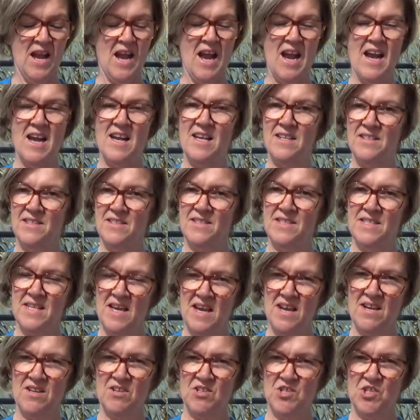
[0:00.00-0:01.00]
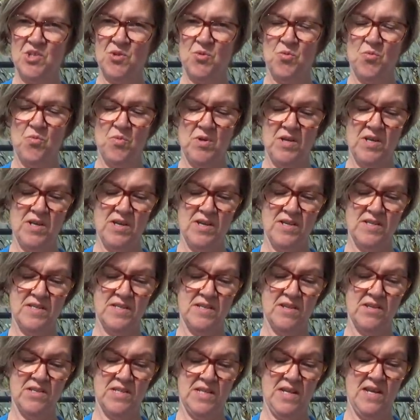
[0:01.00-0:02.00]
Anne's actual
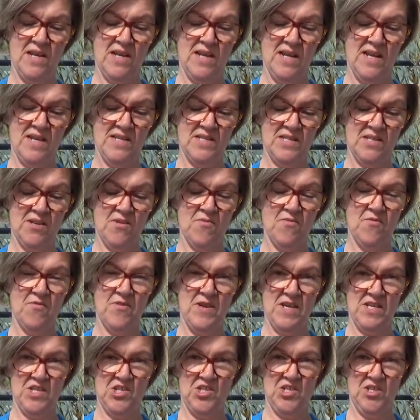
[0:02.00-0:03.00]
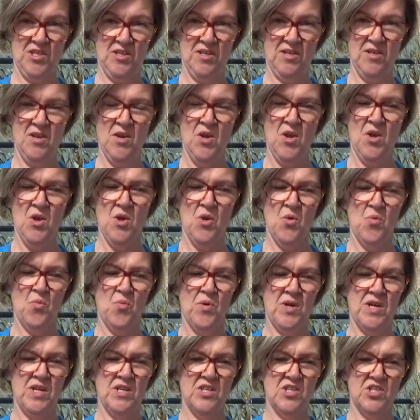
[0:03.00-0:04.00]
words at her last confession,
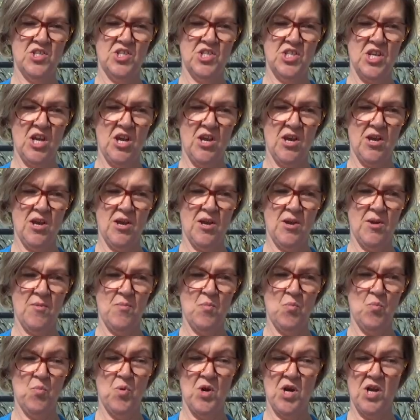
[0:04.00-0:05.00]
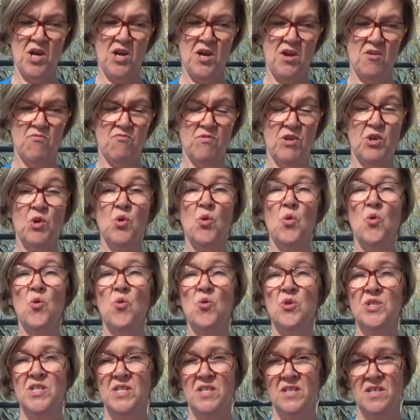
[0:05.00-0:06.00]
which were
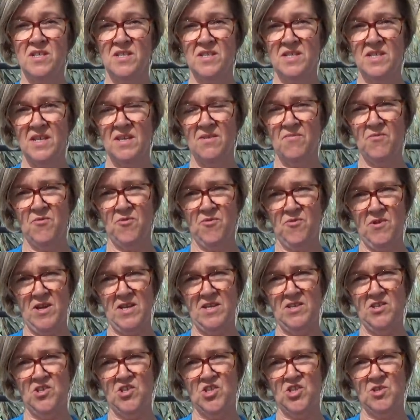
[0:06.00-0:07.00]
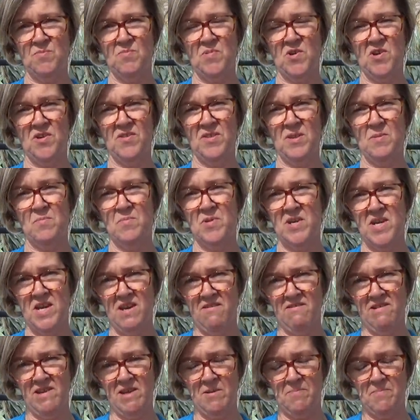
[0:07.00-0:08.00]
recorded in French by the
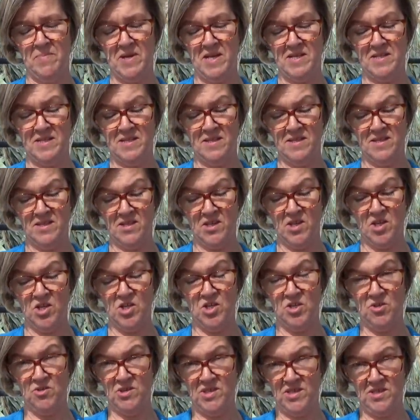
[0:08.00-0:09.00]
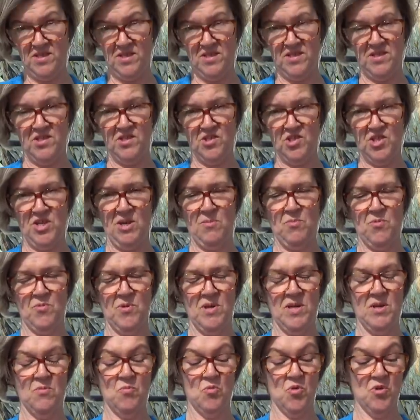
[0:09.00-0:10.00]
Imperial Ambassador Eustace
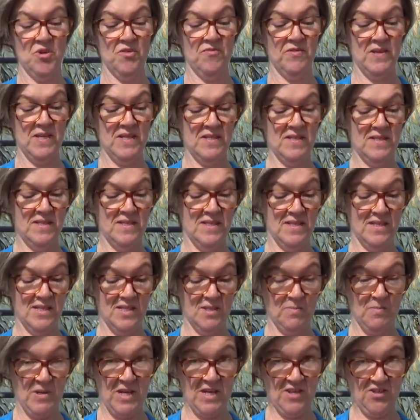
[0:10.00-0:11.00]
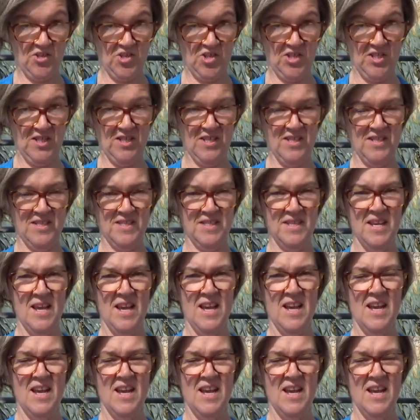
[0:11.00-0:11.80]
Chapuis in one of his dispatches,